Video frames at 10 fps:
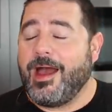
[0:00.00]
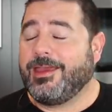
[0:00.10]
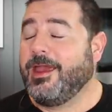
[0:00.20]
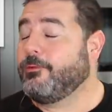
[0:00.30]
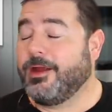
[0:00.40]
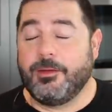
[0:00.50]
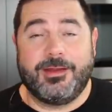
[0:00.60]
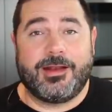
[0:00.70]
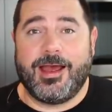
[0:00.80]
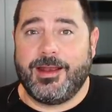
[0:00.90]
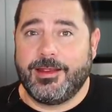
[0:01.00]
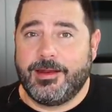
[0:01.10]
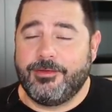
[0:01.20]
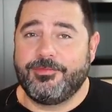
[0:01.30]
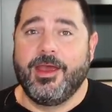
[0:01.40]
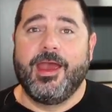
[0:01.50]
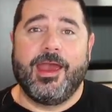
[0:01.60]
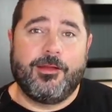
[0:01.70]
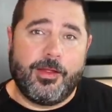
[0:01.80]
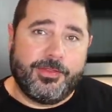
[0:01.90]
I can't recommend it highly enough,
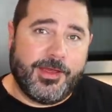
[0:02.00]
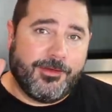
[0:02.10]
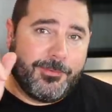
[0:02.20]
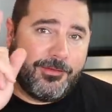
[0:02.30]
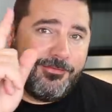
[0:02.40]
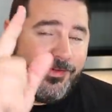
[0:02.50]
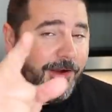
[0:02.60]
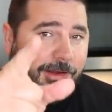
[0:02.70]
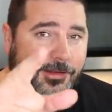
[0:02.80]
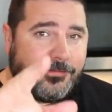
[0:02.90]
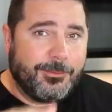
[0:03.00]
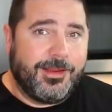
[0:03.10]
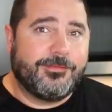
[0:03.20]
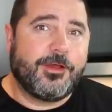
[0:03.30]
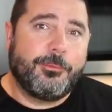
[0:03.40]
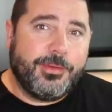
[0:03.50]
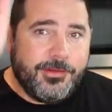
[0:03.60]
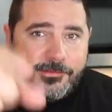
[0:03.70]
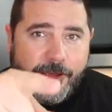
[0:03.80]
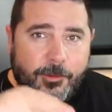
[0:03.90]
and they have been very good to me. So
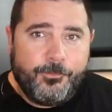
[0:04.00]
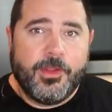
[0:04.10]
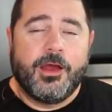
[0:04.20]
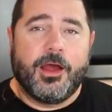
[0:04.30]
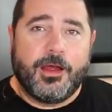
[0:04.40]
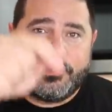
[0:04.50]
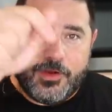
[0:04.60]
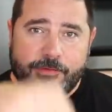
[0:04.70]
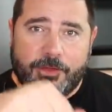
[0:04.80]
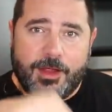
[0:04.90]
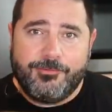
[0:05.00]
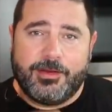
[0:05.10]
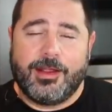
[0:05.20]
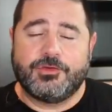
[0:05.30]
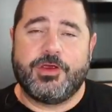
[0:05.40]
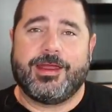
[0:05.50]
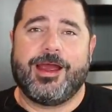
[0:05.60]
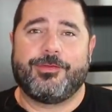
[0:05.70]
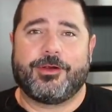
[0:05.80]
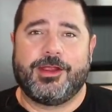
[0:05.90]
please go uh, share the love and, and check
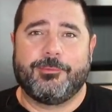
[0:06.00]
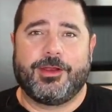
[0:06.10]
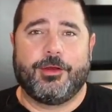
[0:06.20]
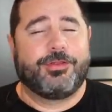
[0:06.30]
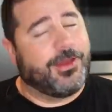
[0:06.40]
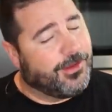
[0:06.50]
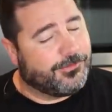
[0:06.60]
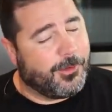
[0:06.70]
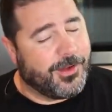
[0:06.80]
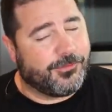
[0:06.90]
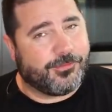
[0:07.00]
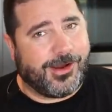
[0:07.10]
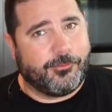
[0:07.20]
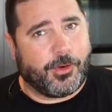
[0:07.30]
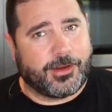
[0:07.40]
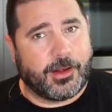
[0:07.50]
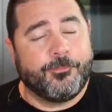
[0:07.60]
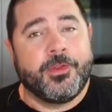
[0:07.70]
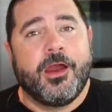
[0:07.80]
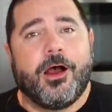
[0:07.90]
out their link below. Thank you so much, Thrive Market.
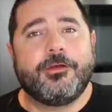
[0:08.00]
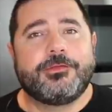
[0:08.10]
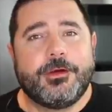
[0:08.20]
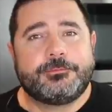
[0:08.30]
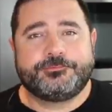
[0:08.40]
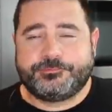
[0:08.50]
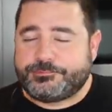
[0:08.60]
Also,